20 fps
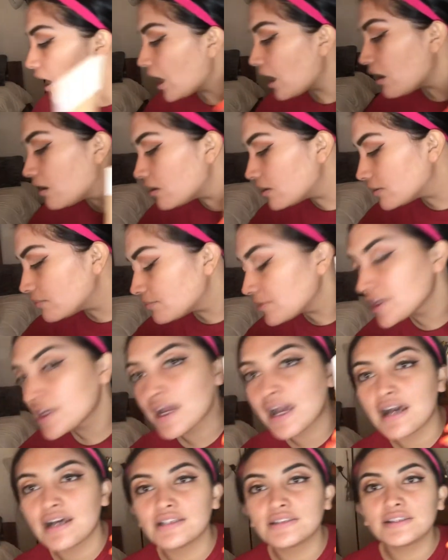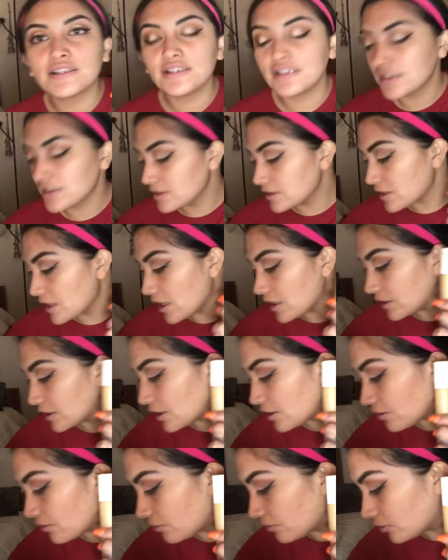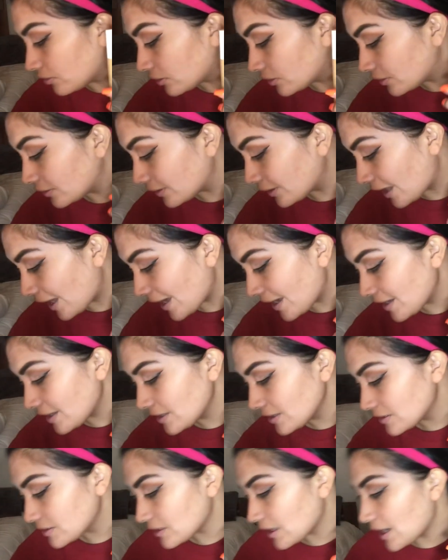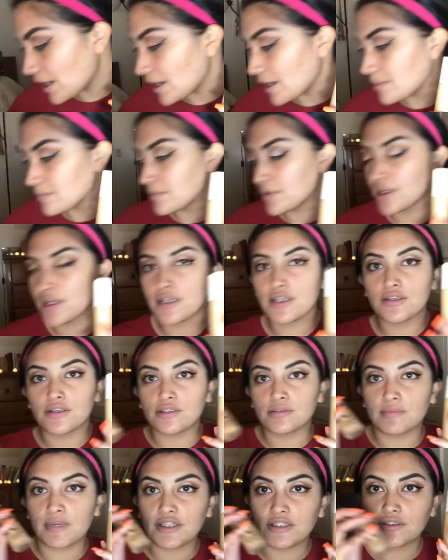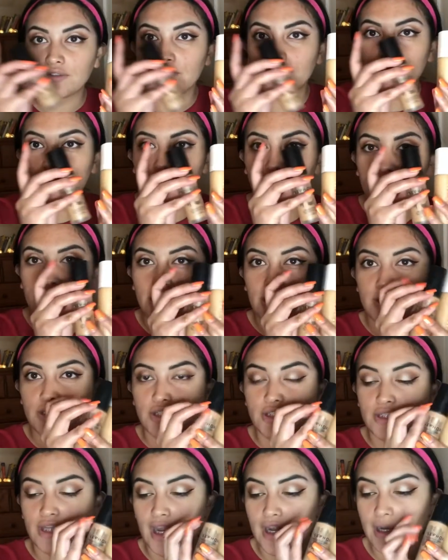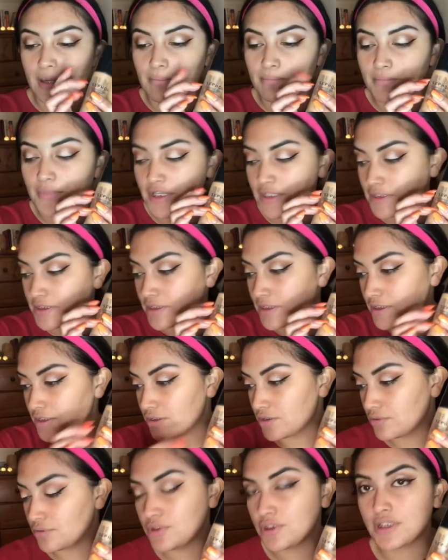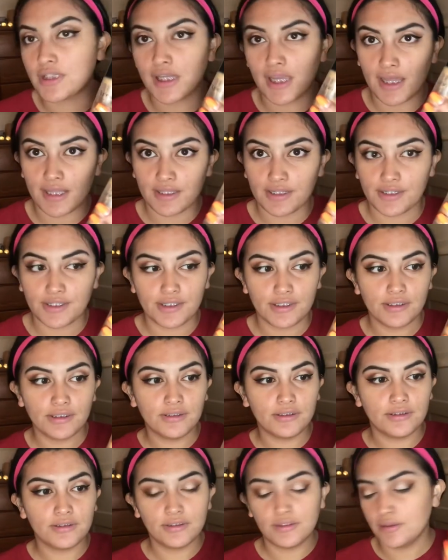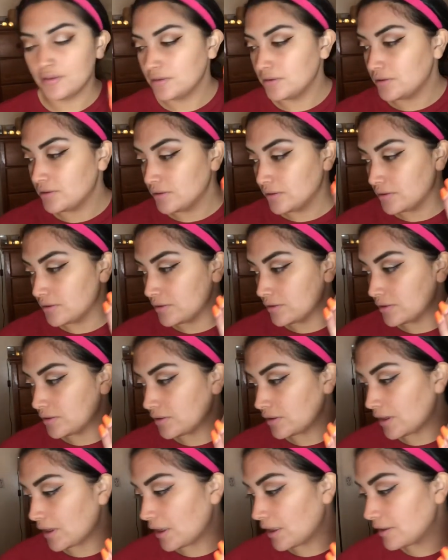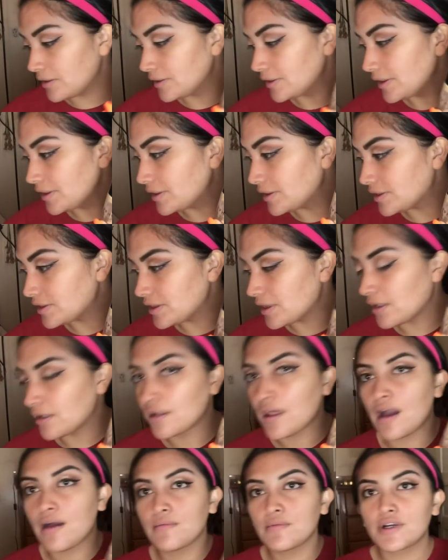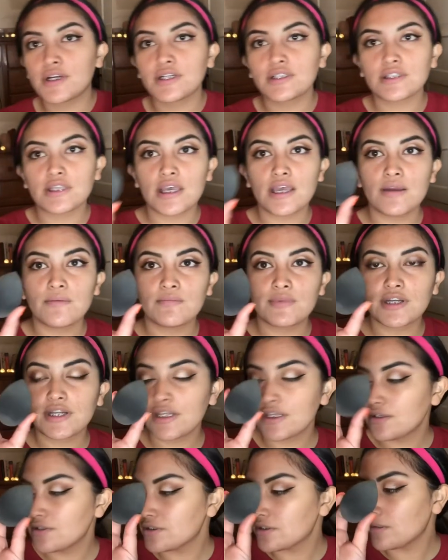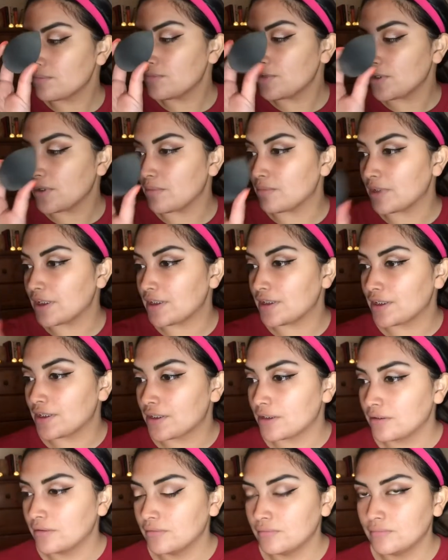And because it looks a little light, I am gonna use my Sephora and just kind of mix the two together. Yeah, and see how that works. I'm gonna use a beauty blender.